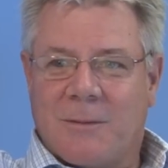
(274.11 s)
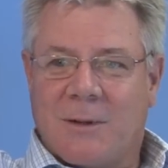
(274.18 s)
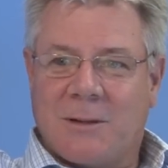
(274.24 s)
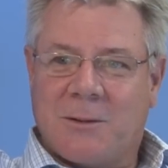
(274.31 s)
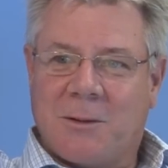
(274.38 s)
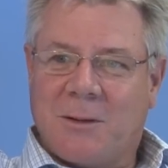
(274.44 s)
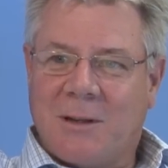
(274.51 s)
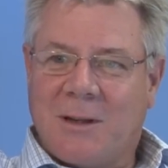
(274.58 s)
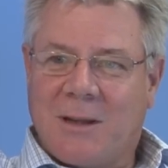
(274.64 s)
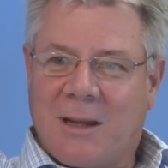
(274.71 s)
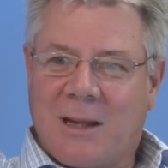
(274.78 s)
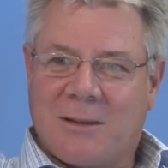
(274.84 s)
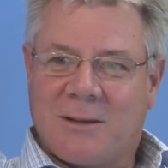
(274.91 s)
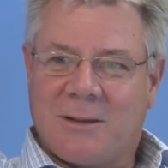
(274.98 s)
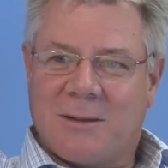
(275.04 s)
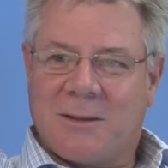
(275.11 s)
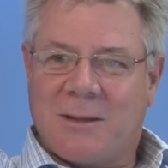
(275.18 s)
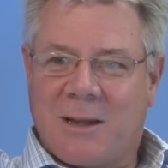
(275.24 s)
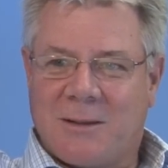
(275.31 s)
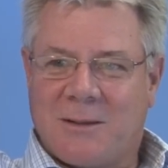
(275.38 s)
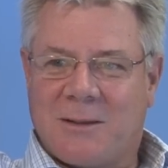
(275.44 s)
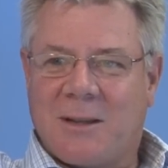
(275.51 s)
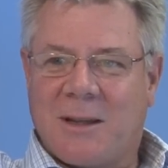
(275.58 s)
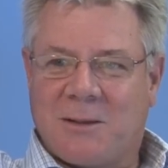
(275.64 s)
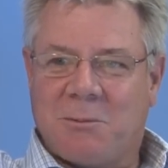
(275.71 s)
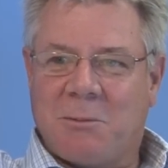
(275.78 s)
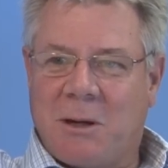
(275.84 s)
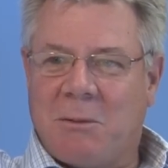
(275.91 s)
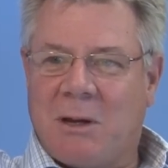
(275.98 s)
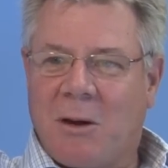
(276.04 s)
And certainly that's, that's,
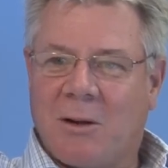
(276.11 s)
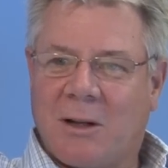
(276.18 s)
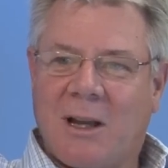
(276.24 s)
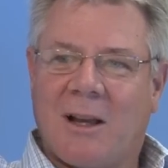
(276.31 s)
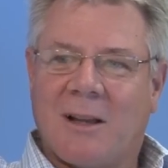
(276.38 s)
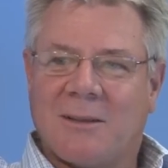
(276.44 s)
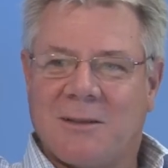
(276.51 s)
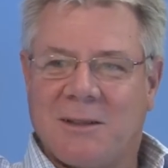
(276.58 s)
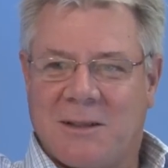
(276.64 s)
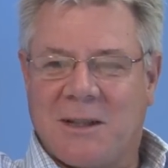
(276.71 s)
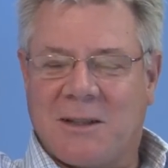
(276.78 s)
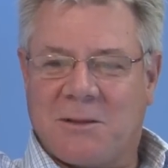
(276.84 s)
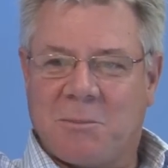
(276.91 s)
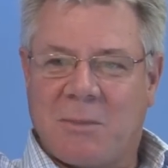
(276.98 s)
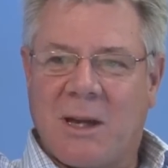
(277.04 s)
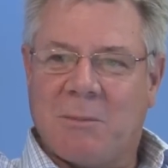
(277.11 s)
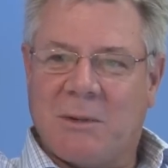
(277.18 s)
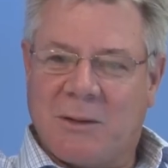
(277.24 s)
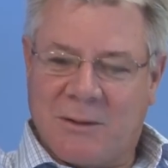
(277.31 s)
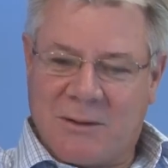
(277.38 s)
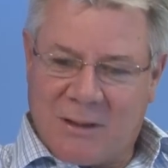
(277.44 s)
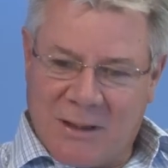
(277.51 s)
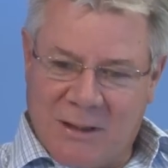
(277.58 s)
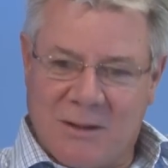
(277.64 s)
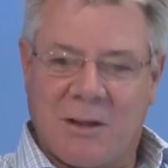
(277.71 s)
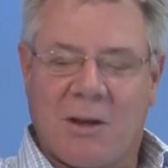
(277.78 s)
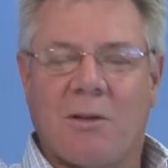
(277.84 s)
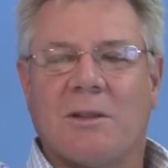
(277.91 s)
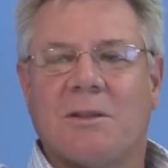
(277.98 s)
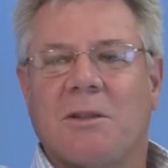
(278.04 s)
that's where we are now. It doesn't pay because there is
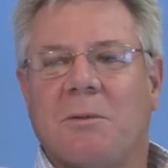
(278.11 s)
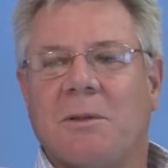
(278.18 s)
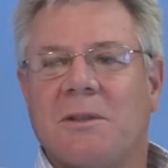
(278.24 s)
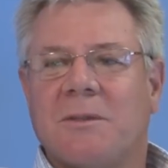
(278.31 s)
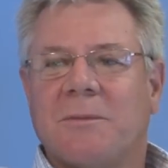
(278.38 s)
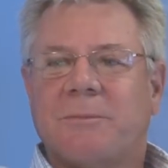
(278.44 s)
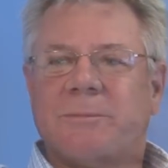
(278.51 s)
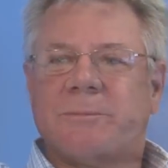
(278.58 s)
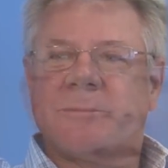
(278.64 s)
a consequence.